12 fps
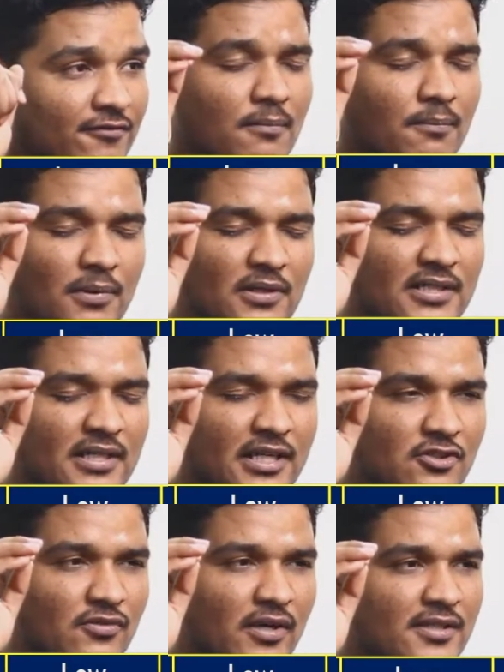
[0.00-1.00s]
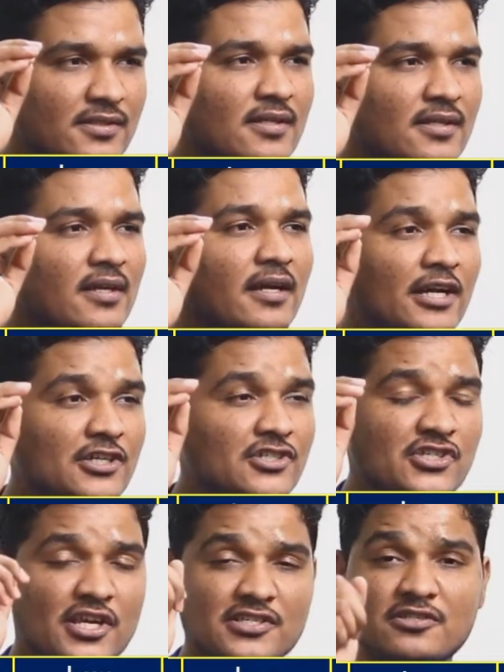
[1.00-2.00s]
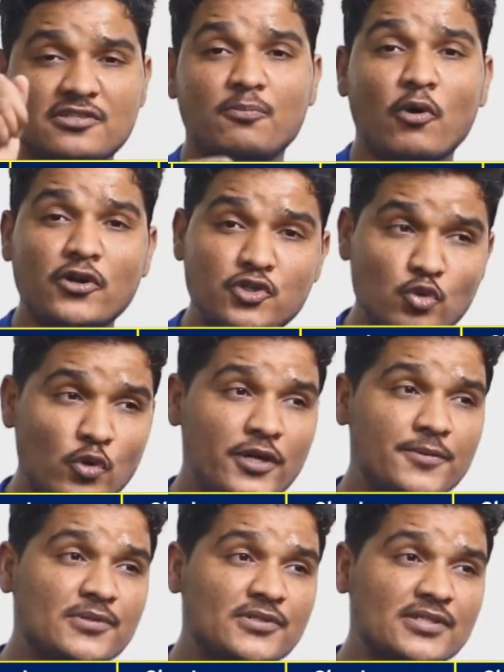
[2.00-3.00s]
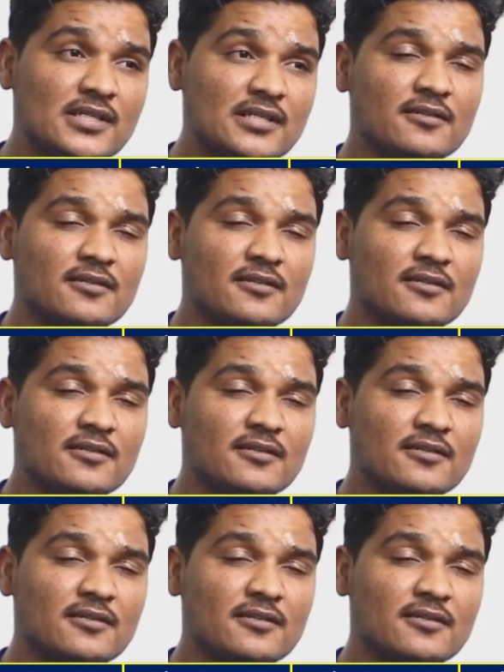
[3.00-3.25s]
Percentage wise, it changed 0.28%,